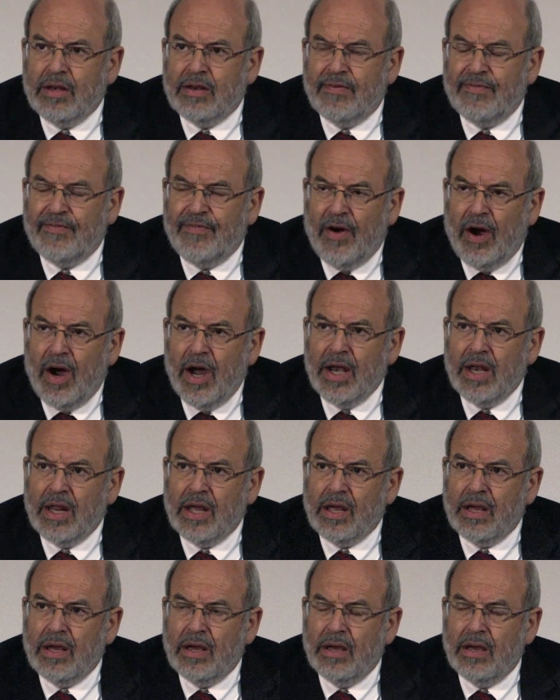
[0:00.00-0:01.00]

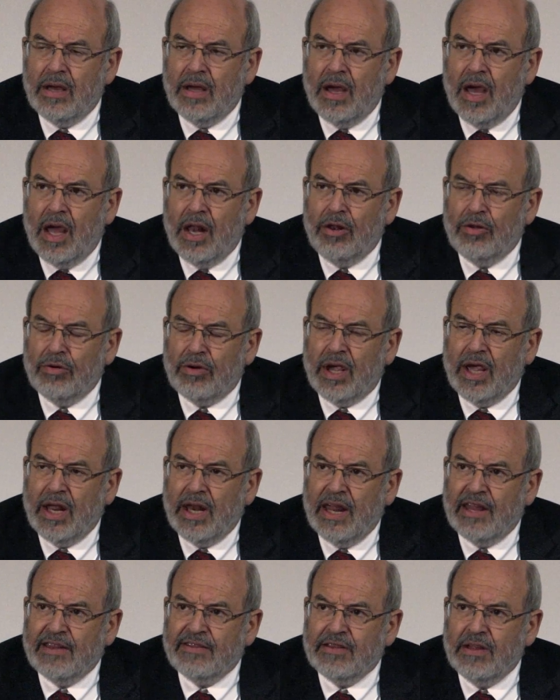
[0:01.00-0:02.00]
defining and looking
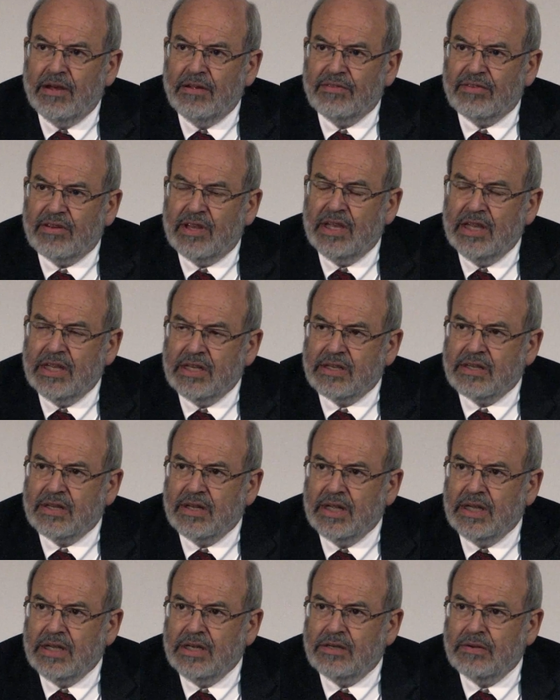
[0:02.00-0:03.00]
at ourselves
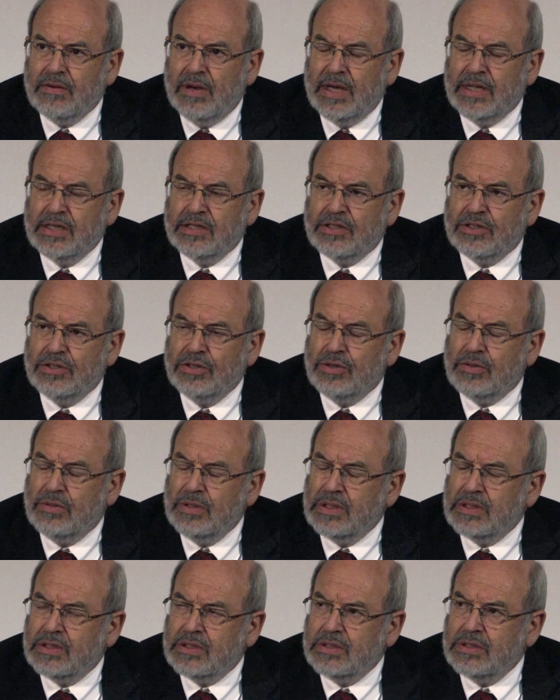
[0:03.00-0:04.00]
carefully to ask two
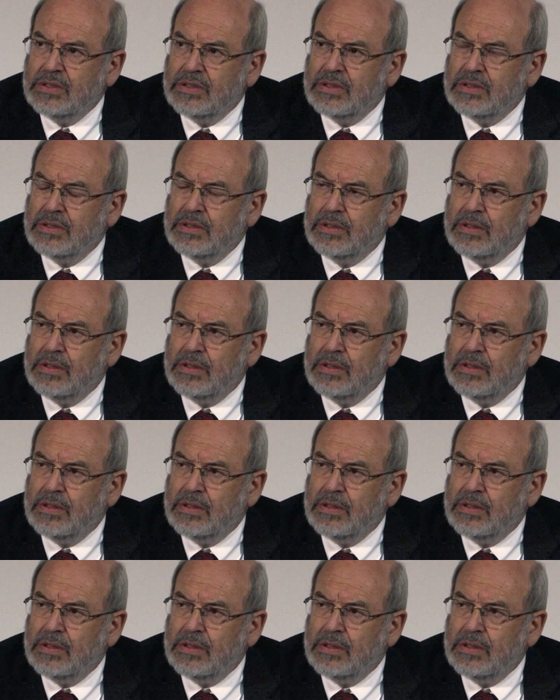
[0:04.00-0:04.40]
questions.